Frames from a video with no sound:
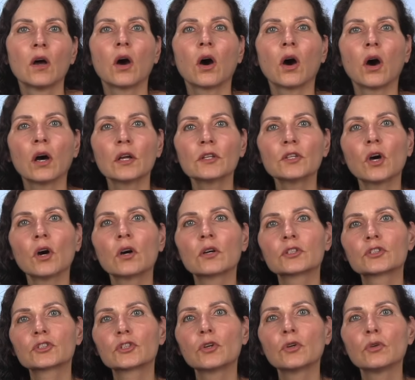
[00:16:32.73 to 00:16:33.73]
on
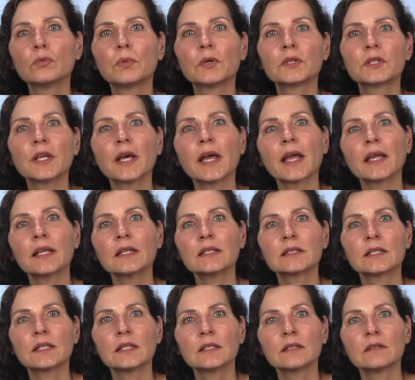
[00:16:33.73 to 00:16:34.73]
October the
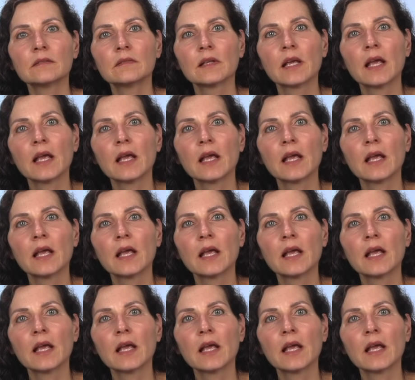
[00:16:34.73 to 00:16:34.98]
18th,